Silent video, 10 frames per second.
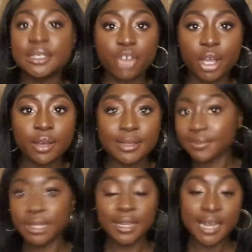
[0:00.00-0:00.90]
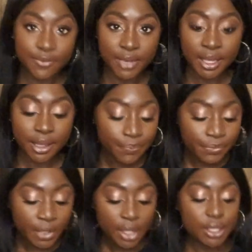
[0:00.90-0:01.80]
a joke because I haven't done anything.
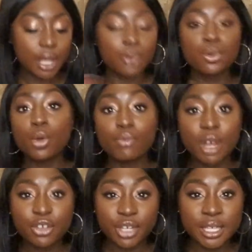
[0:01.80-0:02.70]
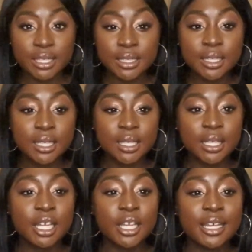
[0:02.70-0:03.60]
So not rushing,
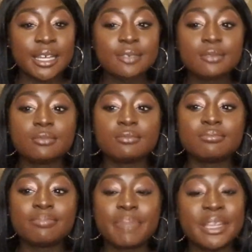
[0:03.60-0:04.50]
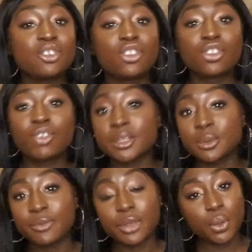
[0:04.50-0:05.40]
being strict
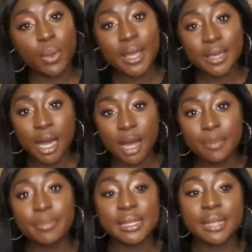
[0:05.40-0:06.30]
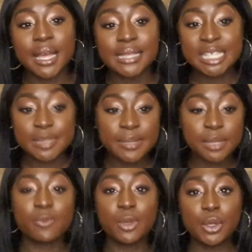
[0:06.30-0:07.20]
with when you wake up, being like
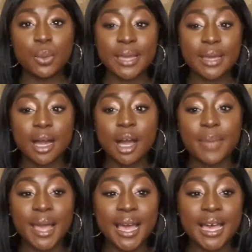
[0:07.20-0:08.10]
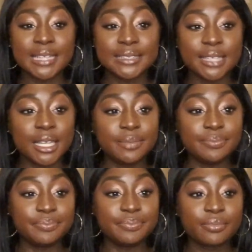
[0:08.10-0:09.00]
disciplined with when you wake up.
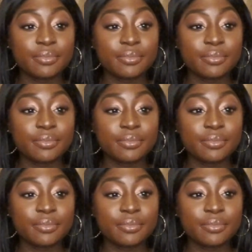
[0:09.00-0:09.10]
And